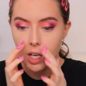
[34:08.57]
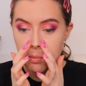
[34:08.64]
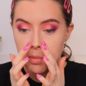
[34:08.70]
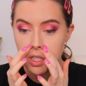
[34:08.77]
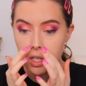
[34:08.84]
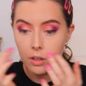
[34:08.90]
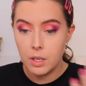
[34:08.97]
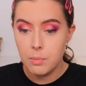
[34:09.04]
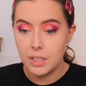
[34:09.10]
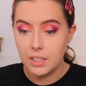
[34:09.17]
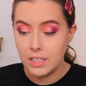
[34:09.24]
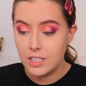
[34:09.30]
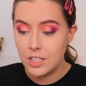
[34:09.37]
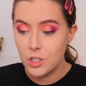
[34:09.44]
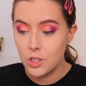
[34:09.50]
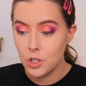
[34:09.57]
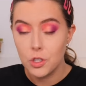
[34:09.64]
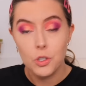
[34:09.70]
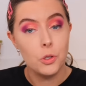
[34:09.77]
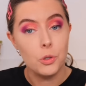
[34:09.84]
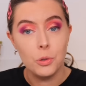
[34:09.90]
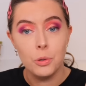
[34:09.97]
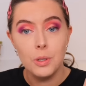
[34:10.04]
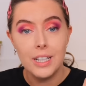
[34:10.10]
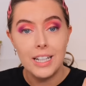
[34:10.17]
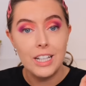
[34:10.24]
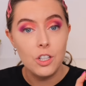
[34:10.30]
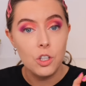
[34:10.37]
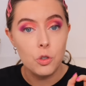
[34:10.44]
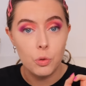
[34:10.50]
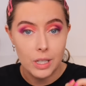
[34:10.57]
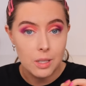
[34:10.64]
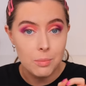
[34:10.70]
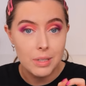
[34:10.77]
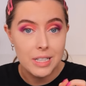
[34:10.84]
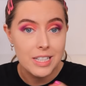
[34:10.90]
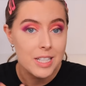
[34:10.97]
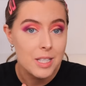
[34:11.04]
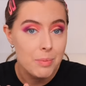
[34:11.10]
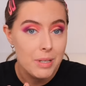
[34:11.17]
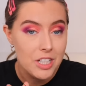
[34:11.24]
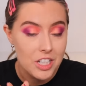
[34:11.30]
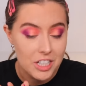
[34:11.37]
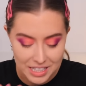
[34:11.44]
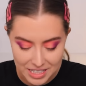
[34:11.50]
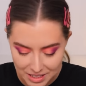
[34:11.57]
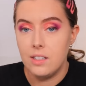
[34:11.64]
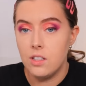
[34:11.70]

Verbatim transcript: I'm sorry, but this is just all incredibly suspicious.